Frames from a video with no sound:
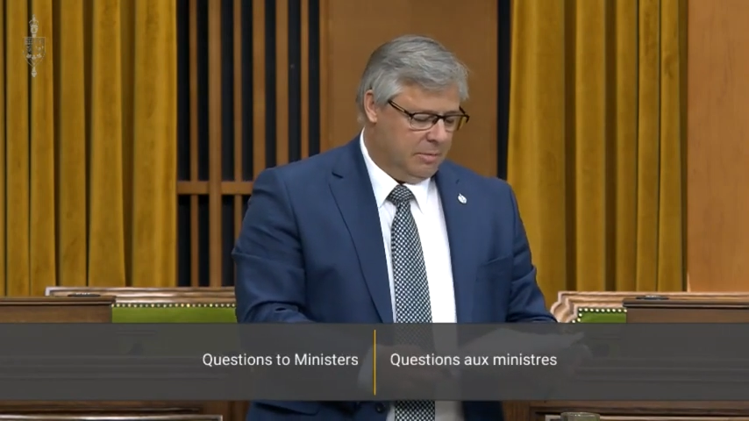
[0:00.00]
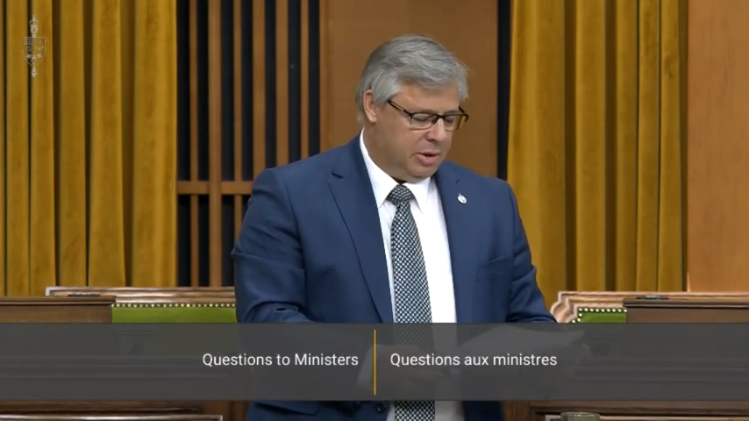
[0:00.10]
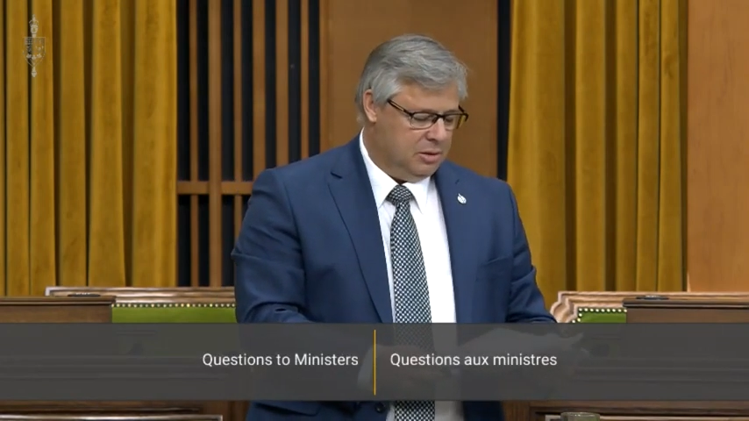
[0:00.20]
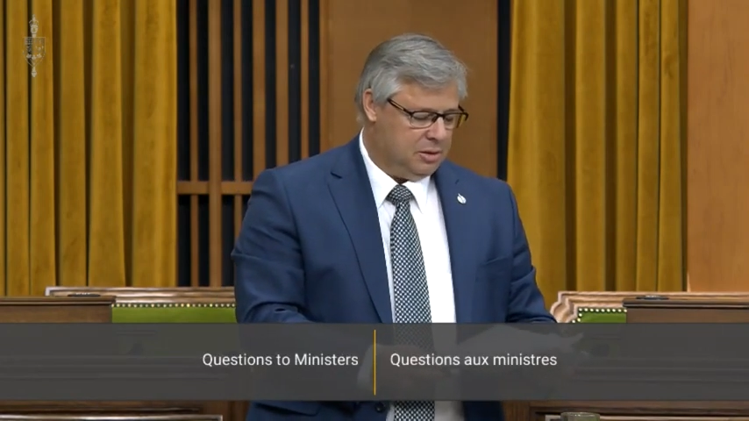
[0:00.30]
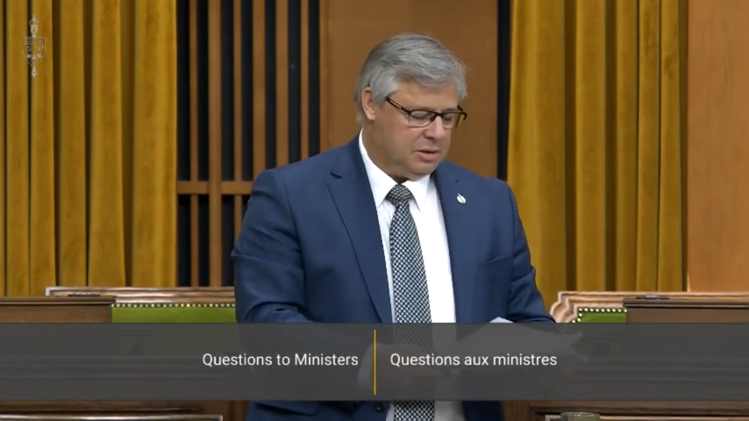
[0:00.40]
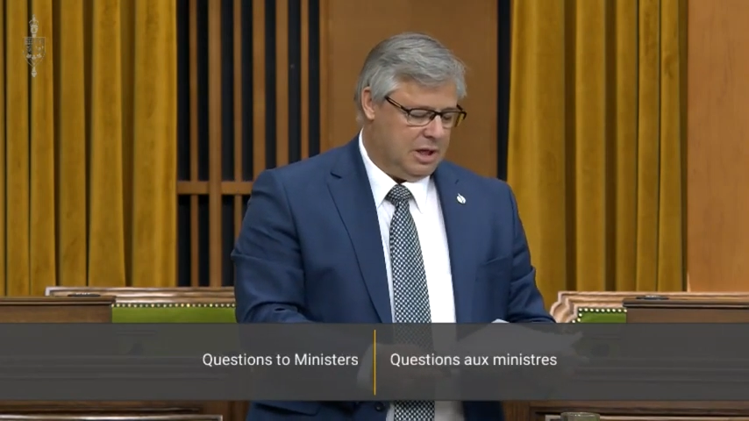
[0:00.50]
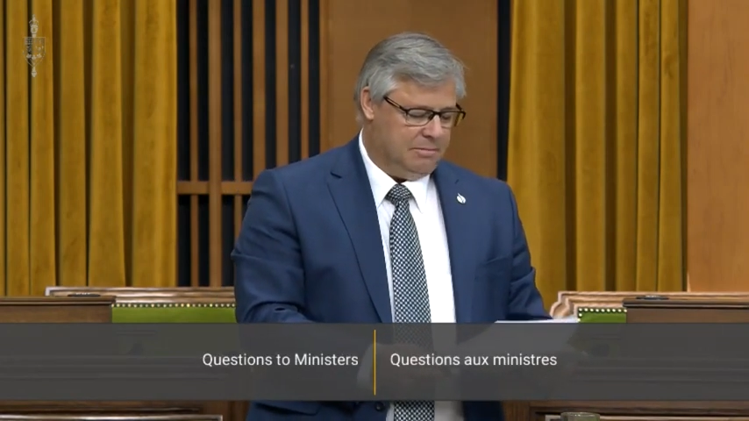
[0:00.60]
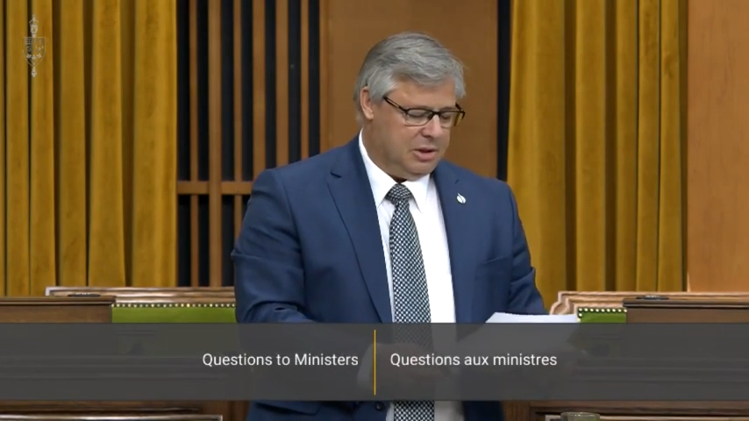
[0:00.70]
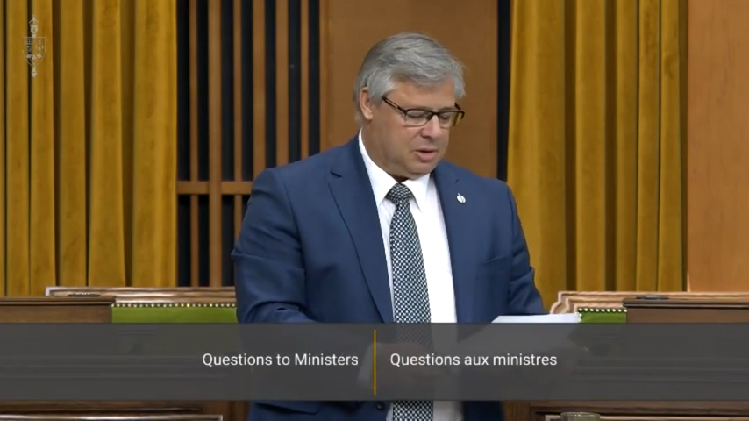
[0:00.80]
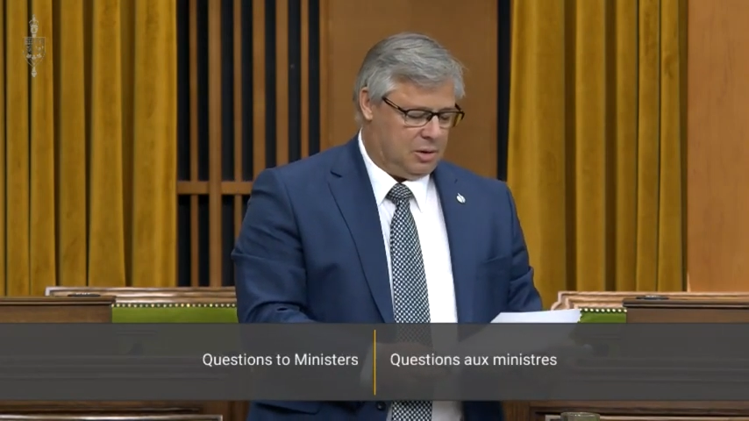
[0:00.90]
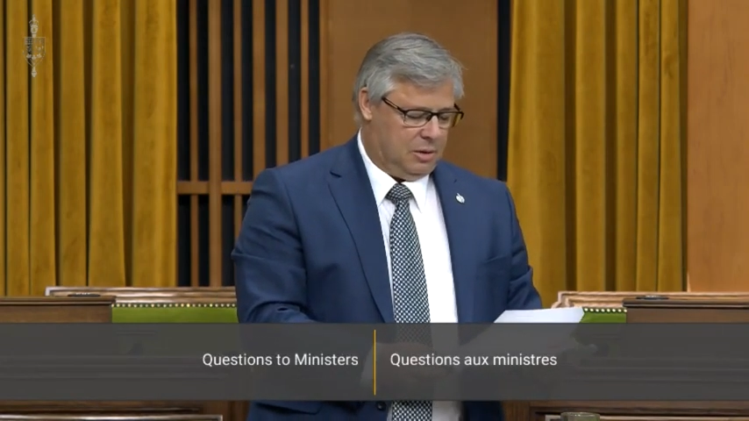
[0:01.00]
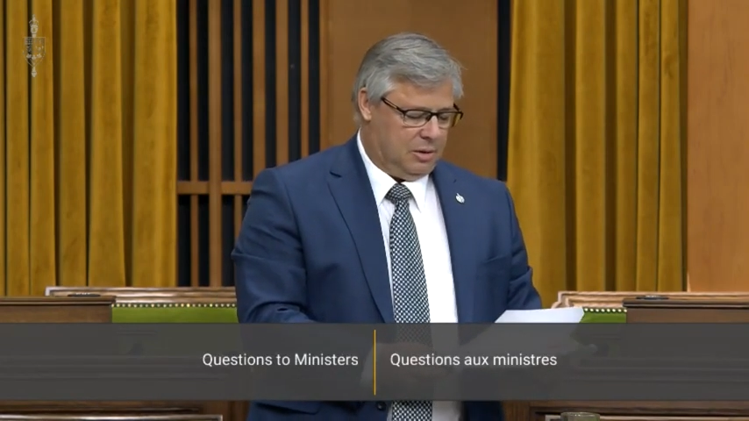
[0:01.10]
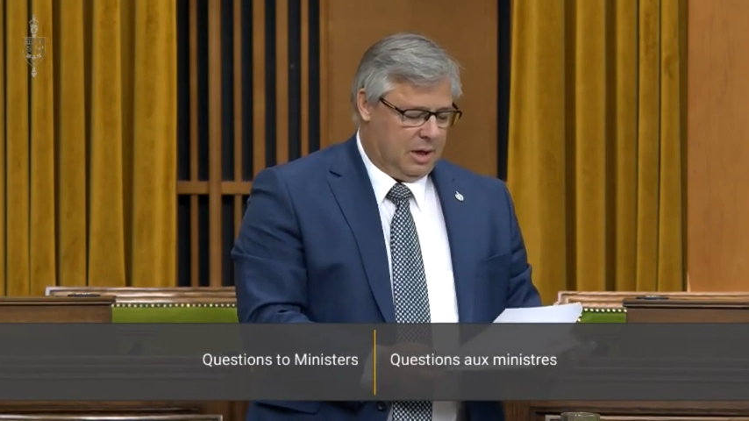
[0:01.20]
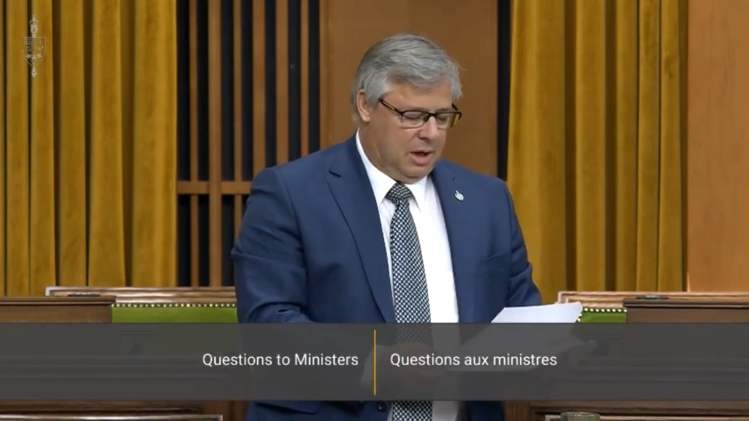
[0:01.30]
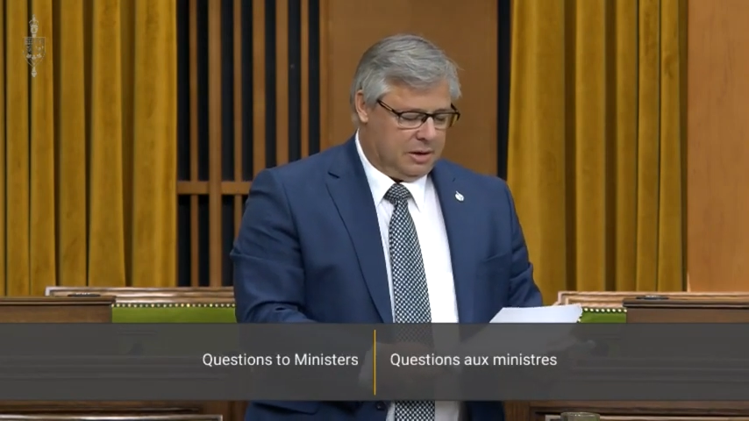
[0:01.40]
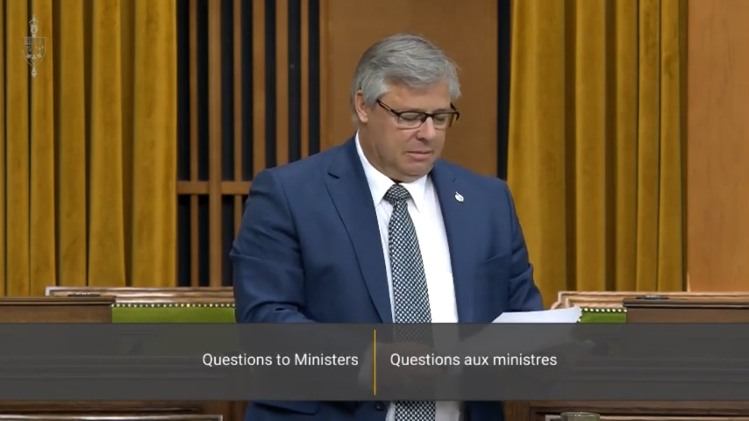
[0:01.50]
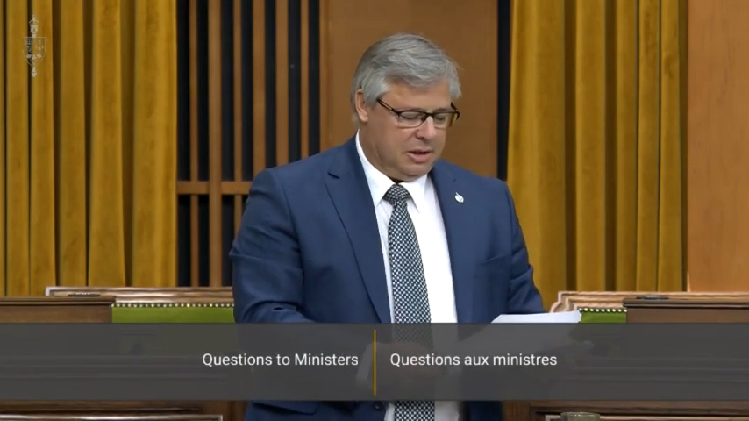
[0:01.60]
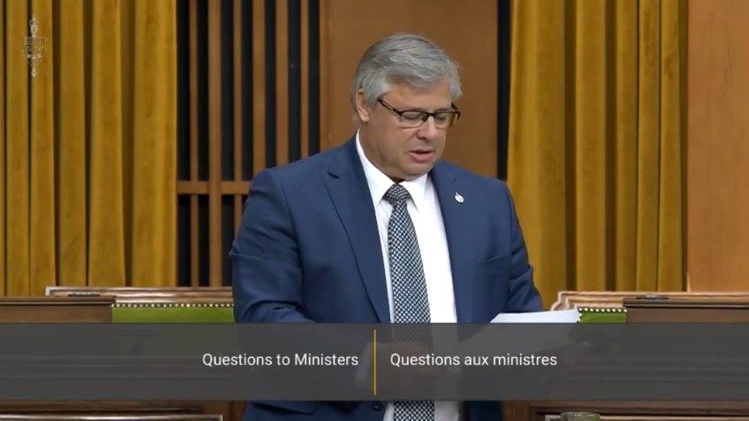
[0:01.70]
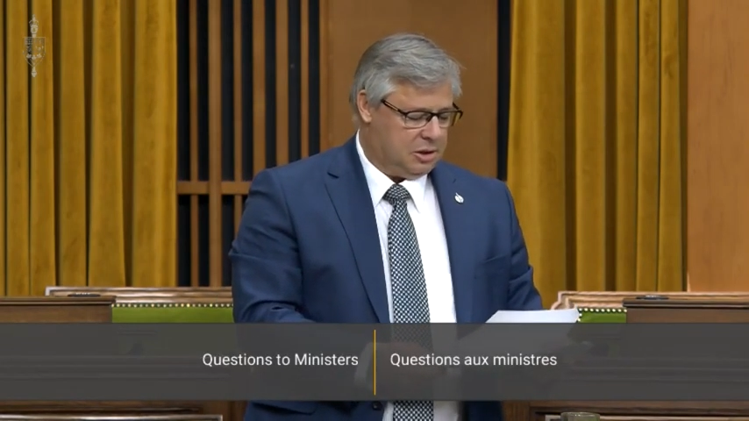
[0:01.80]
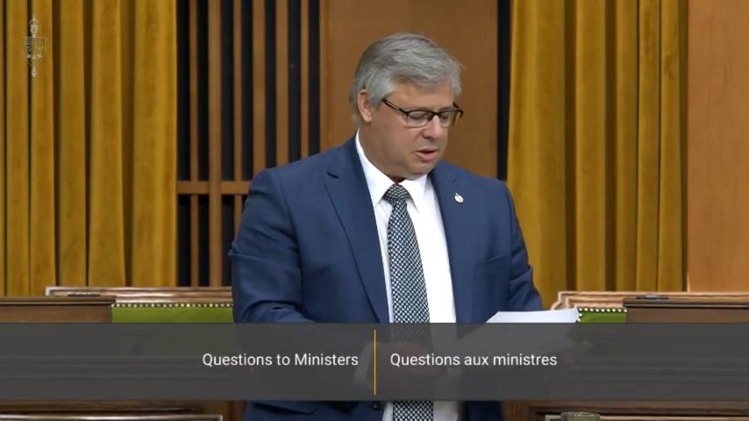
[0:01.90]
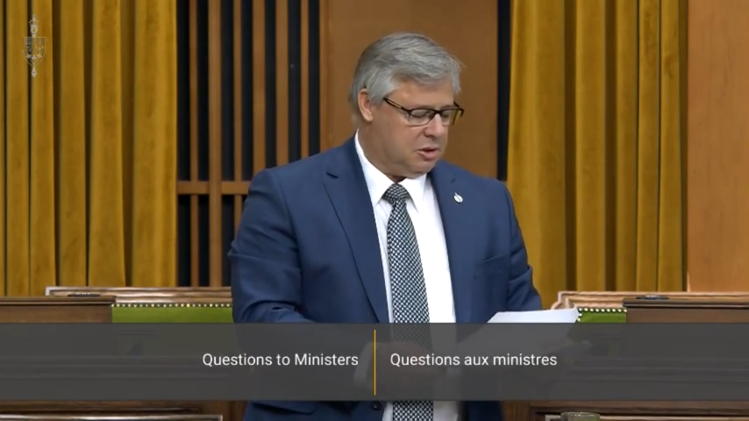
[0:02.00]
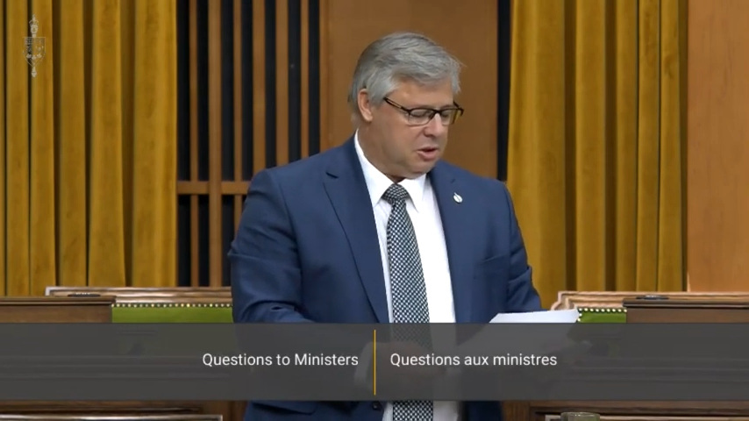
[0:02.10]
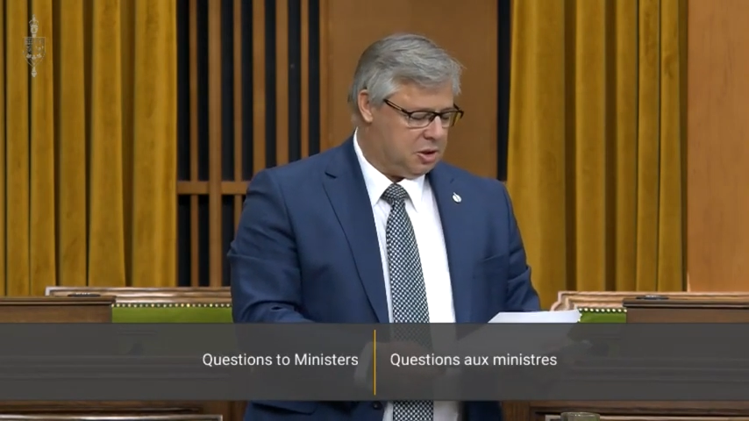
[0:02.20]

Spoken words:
Producers have been told the minister to